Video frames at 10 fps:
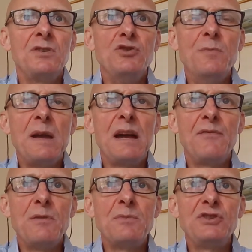you may
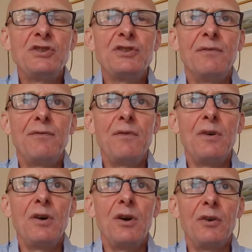have images
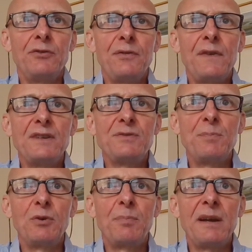on your
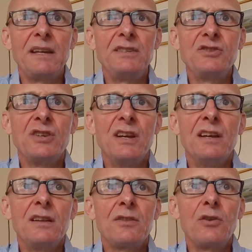Facebook page
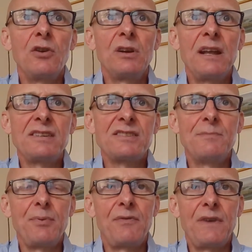that are less than
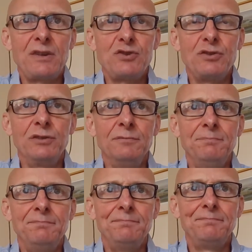professional,
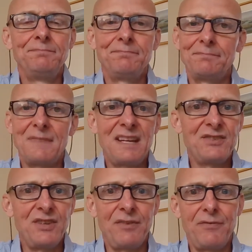
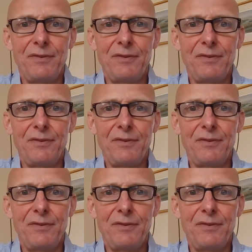as if.